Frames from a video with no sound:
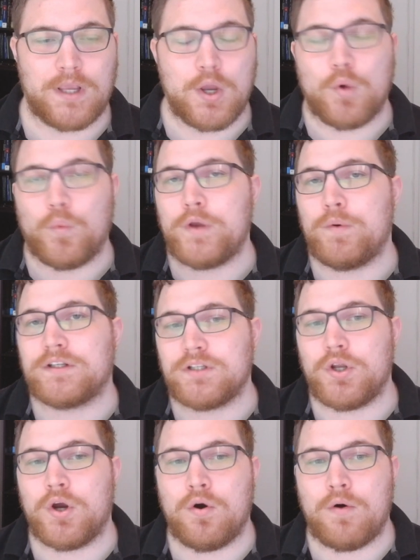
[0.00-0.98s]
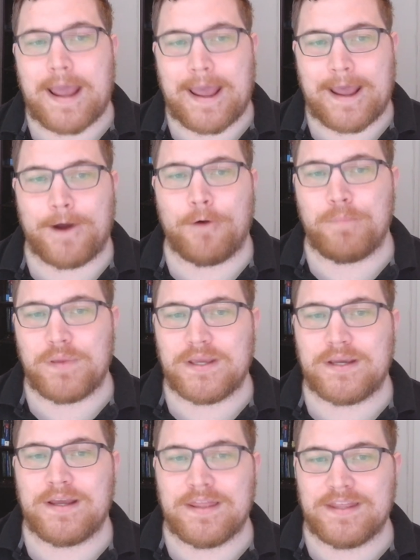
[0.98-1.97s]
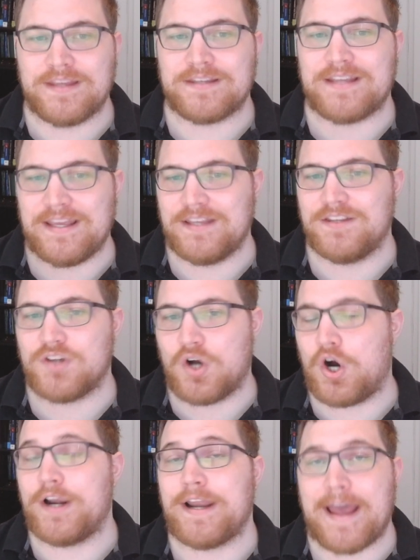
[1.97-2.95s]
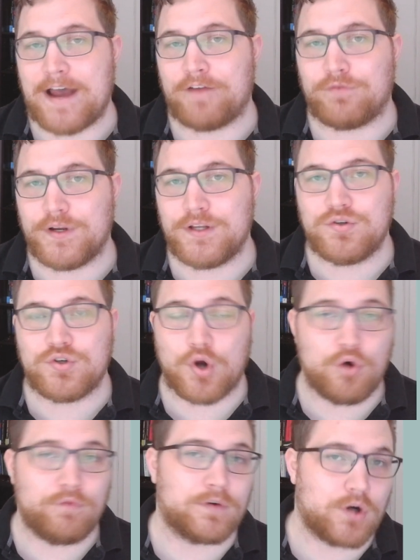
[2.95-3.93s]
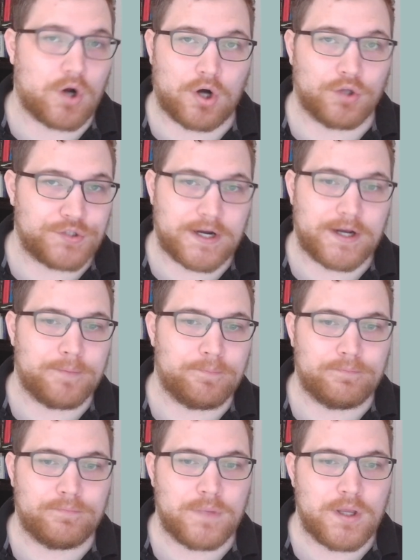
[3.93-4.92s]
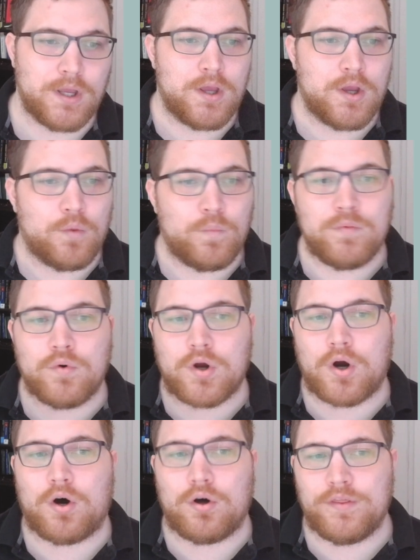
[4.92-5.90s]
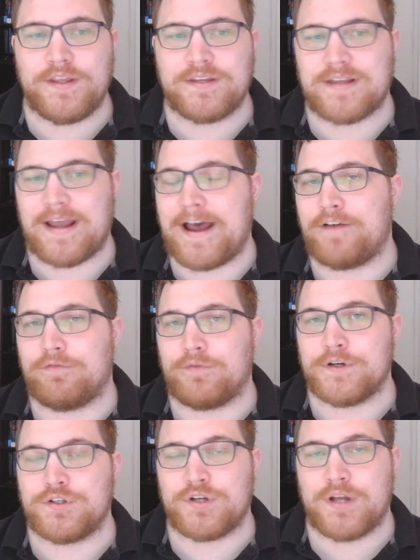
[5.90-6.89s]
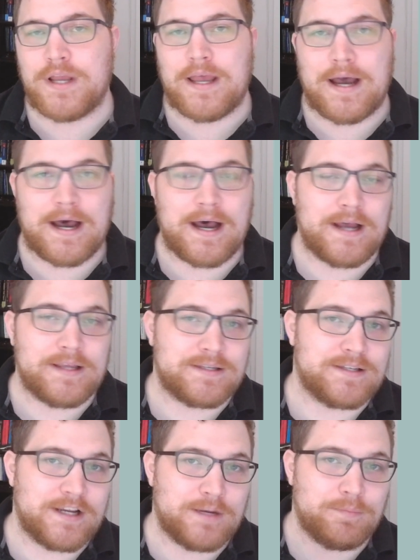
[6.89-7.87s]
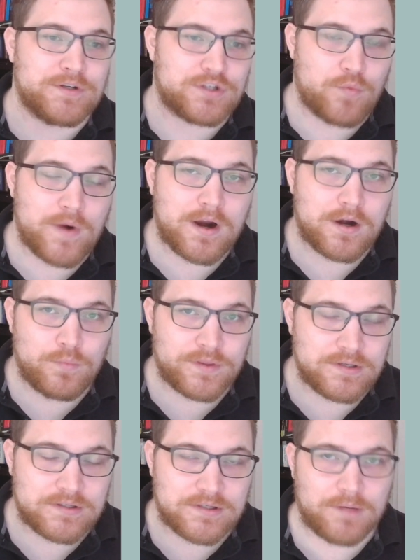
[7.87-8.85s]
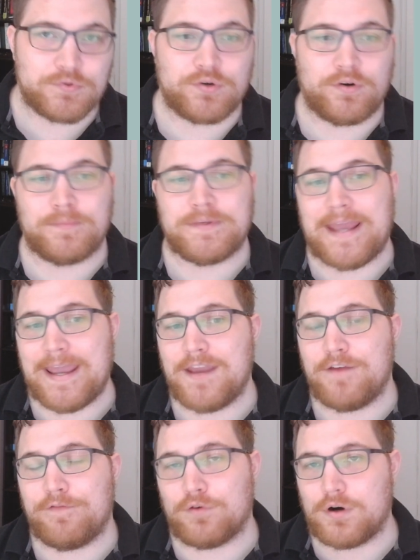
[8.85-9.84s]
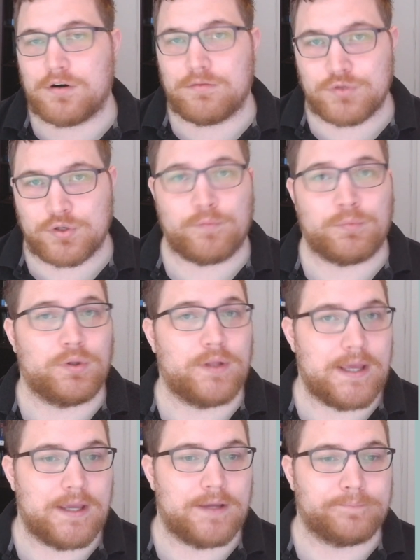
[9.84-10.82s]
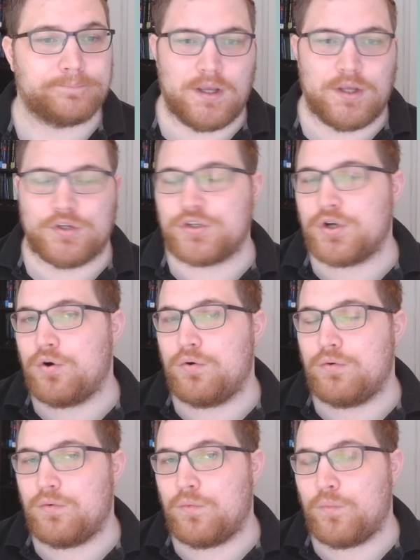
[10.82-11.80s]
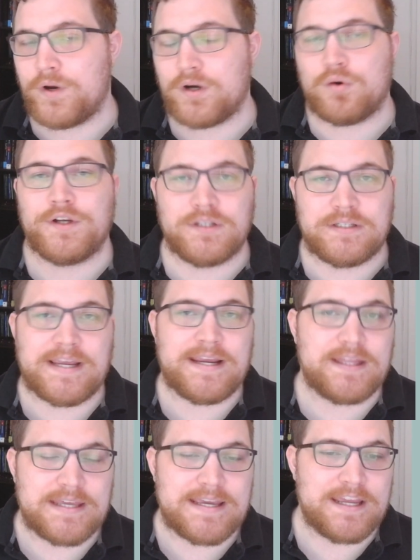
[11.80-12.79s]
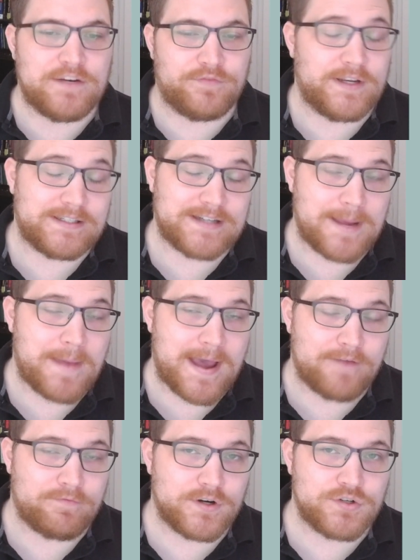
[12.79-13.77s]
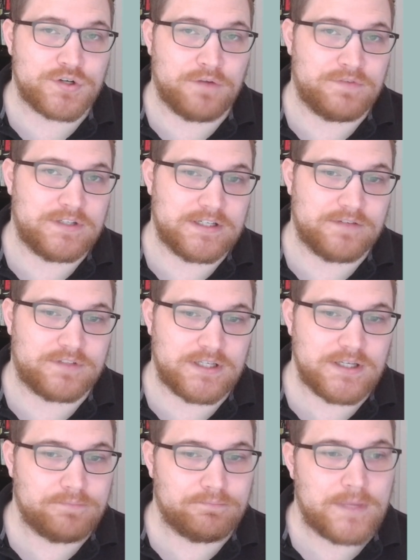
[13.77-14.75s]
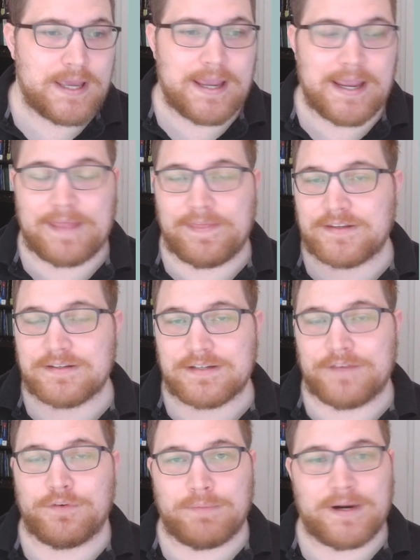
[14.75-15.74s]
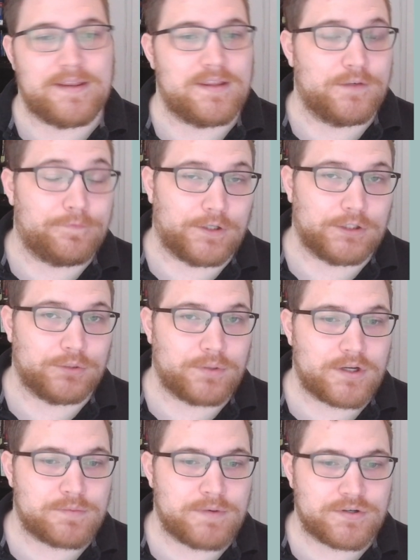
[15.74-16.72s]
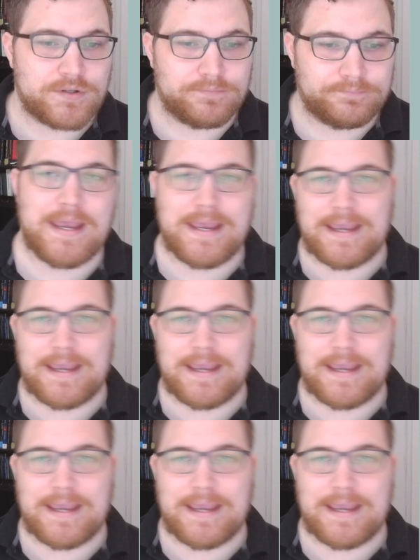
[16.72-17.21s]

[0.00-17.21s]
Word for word: We want to know how big this is on average over all time. We will call this average uh, sigma squared with a subscript a for our observable a. So we're going to take the infinite time average of d of t, and this is given by the following expression.